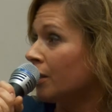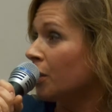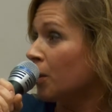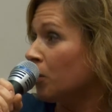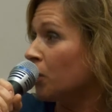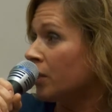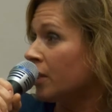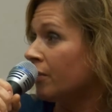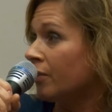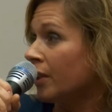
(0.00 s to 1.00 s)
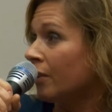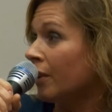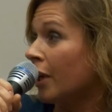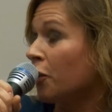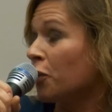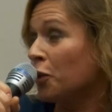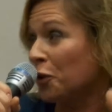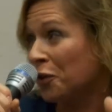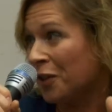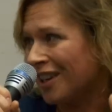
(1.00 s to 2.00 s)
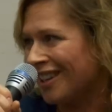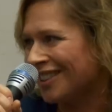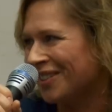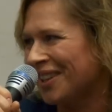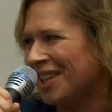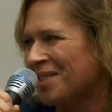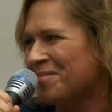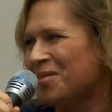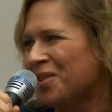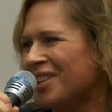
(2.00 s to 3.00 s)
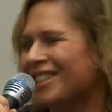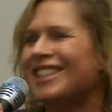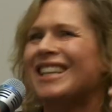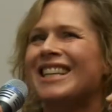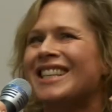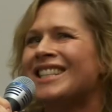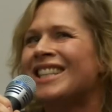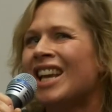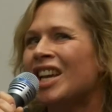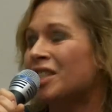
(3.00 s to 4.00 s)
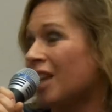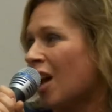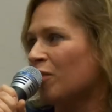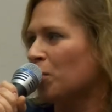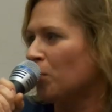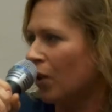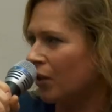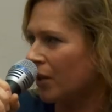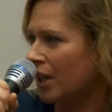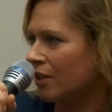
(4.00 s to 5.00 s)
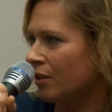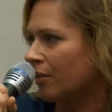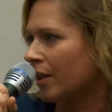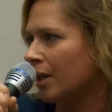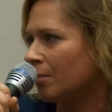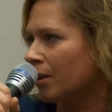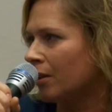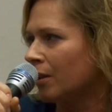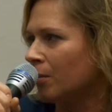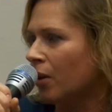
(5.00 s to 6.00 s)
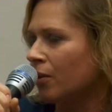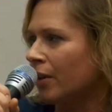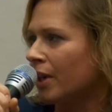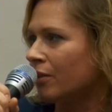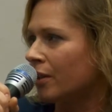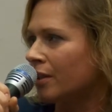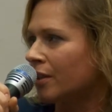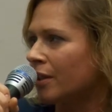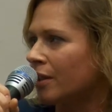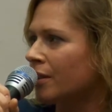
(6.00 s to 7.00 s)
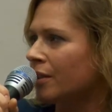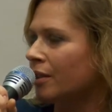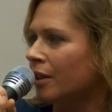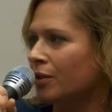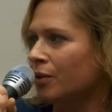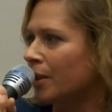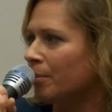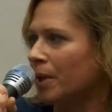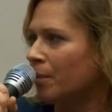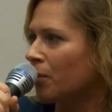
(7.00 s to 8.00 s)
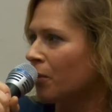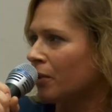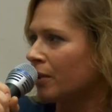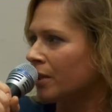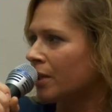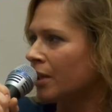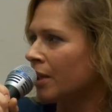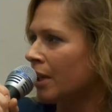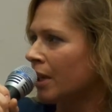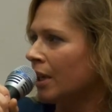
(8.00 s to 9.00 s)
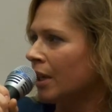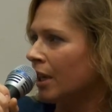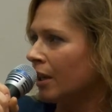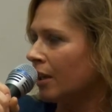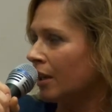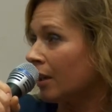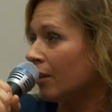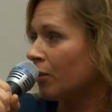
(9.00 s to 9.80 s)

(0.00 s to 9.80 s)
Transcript: community feel. And the third thing that's really important is to have a moderator available. A moderator is extremely important in a